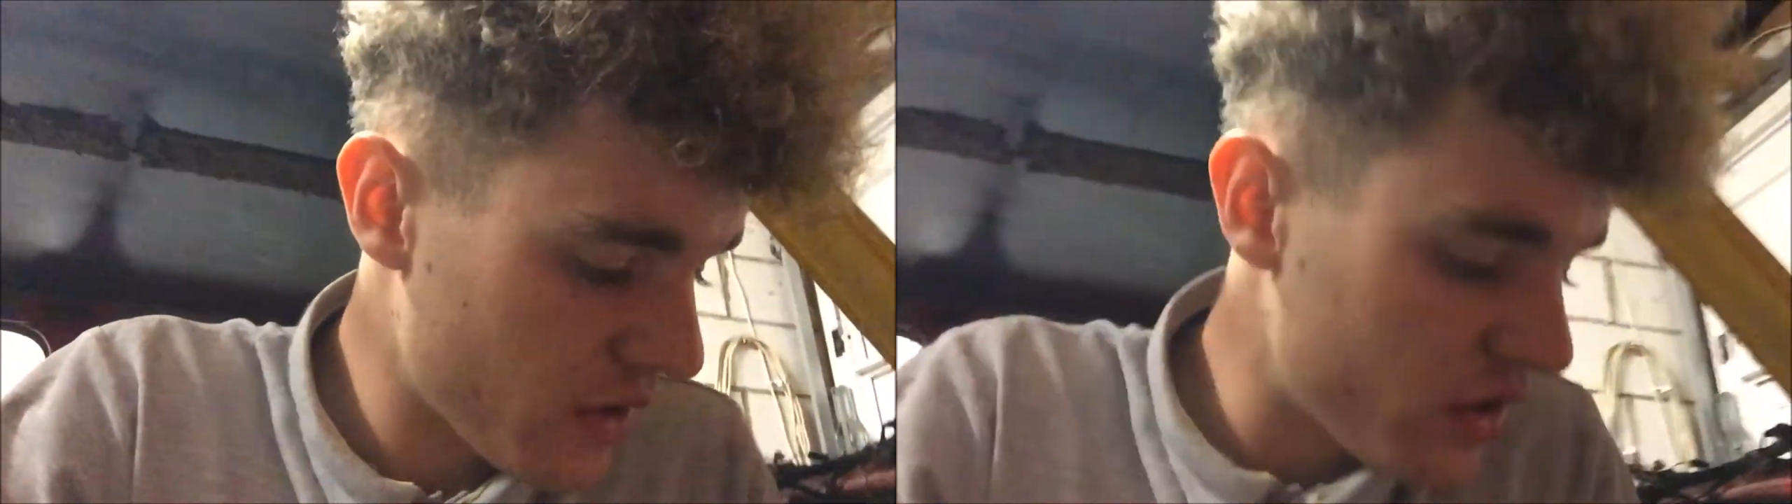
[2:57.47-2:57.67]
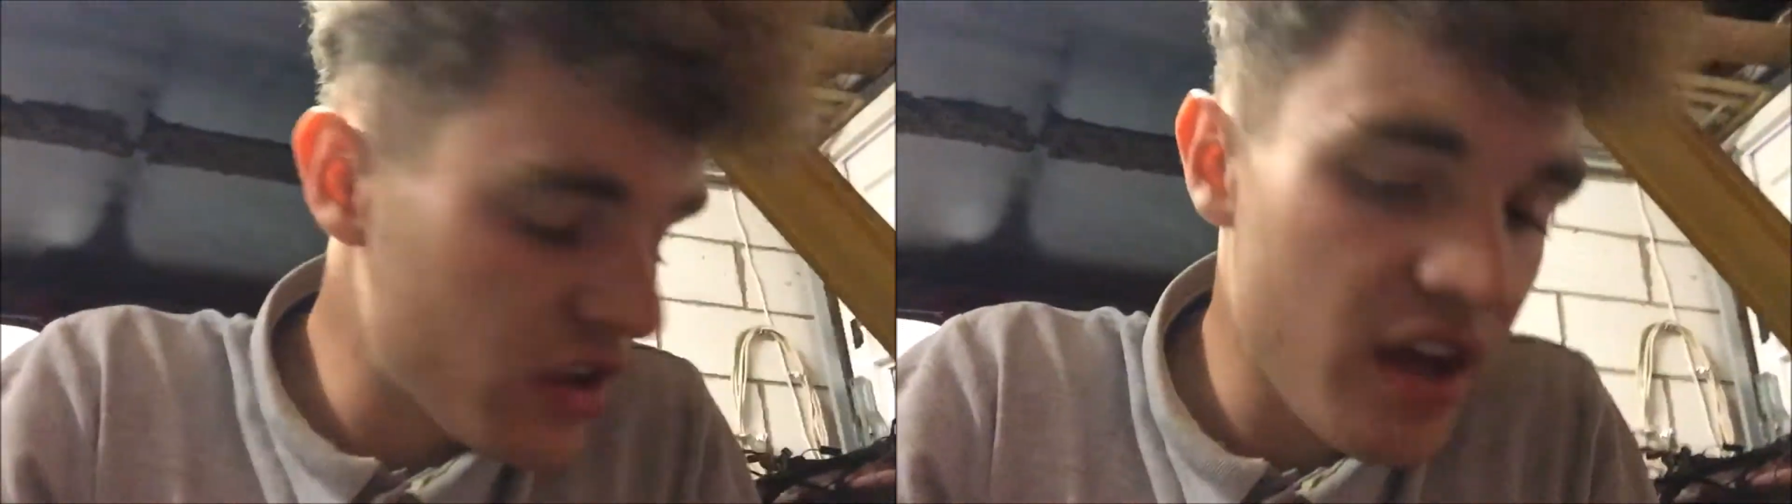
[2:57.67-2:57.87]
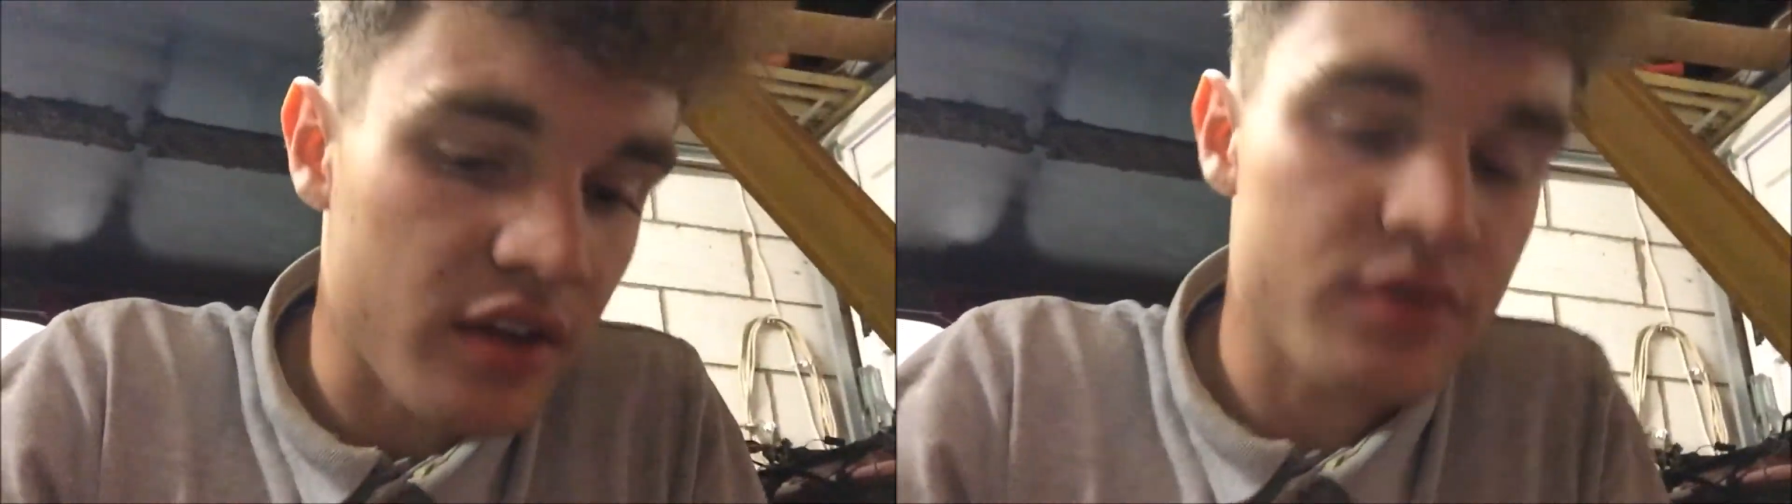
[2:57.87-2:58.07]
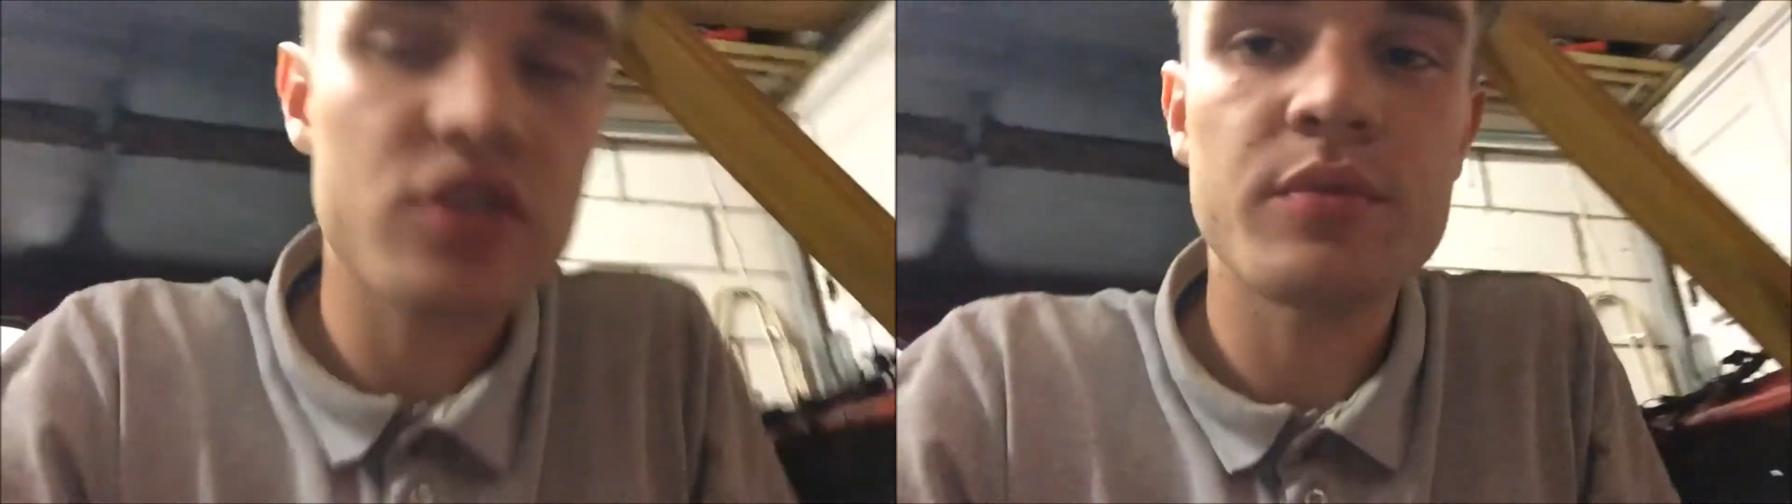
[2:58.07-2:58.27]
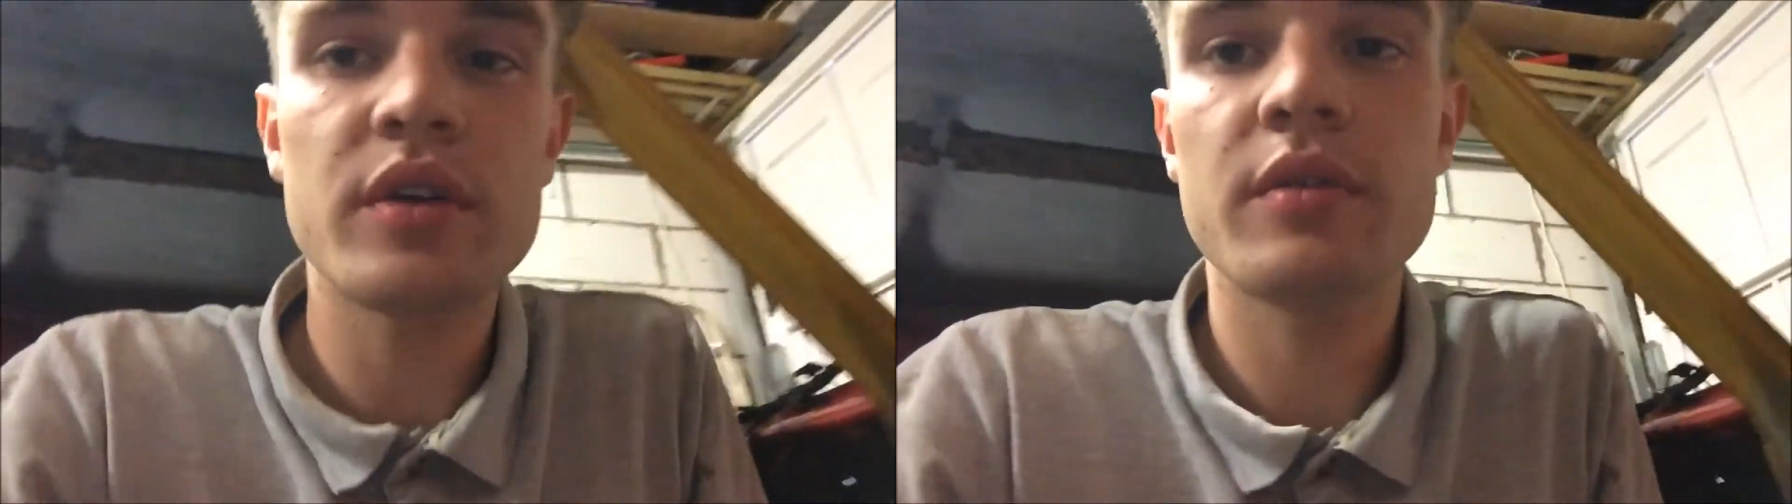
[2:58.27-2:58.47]
yeah,
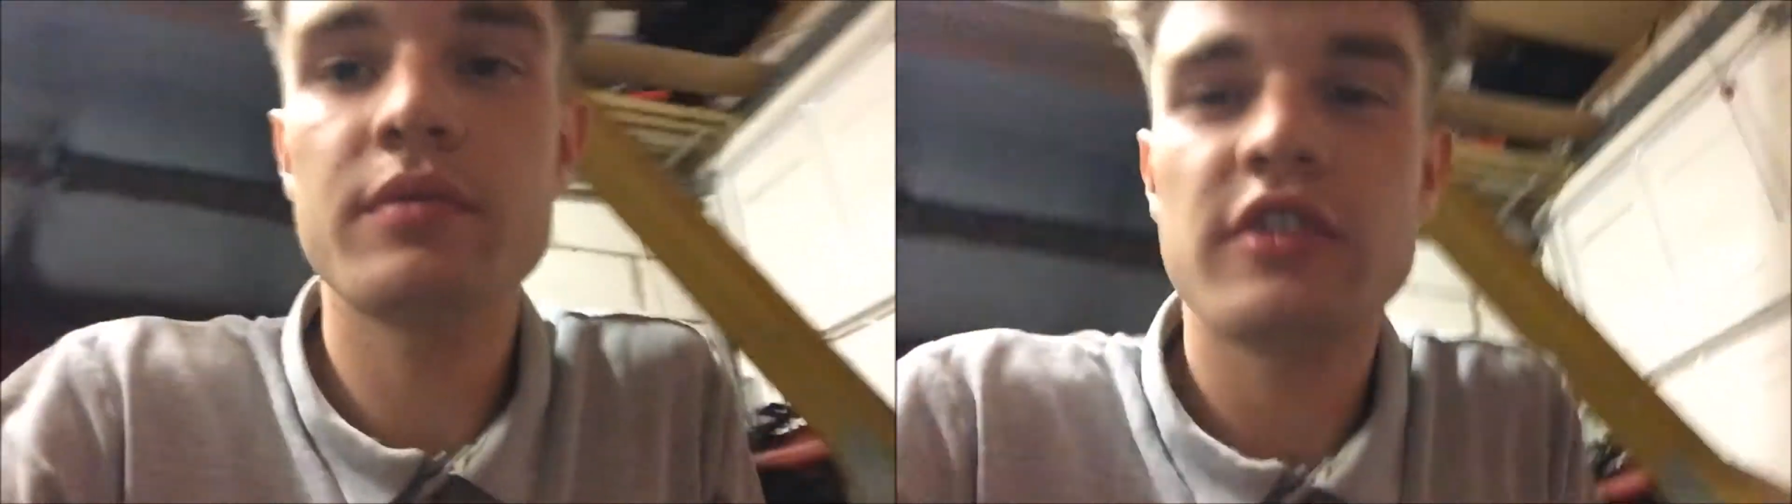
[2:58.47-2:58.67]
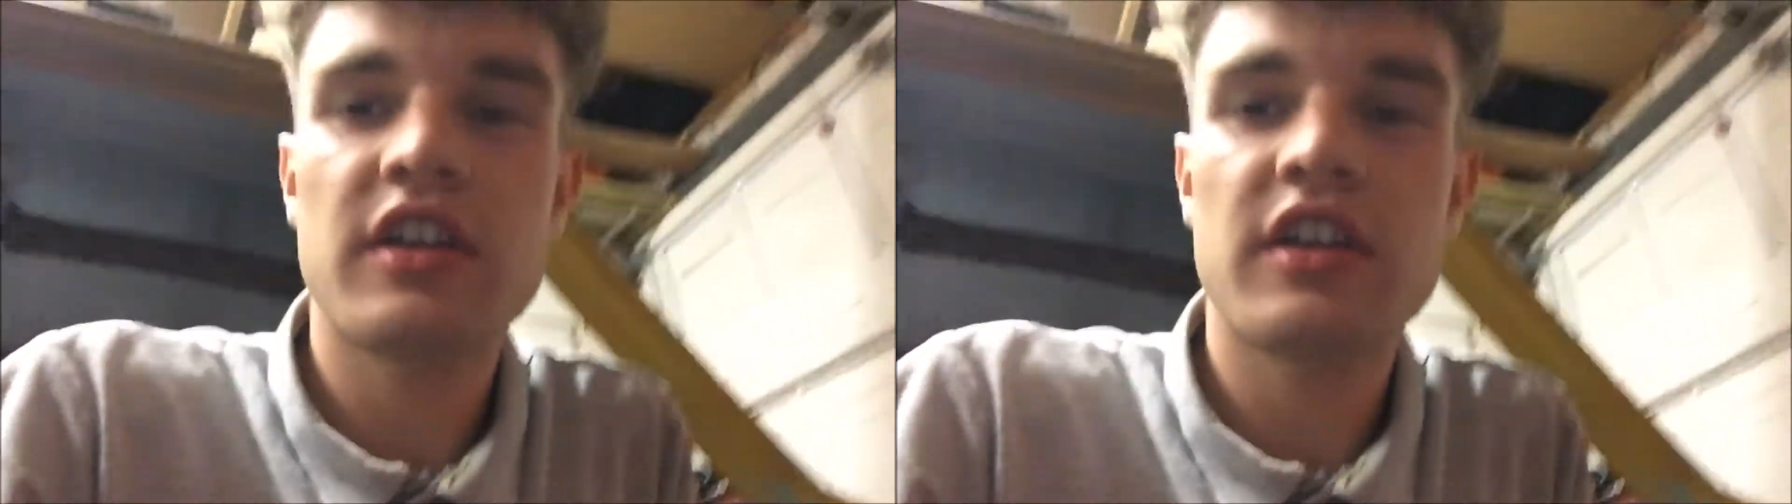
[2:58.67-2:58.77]
so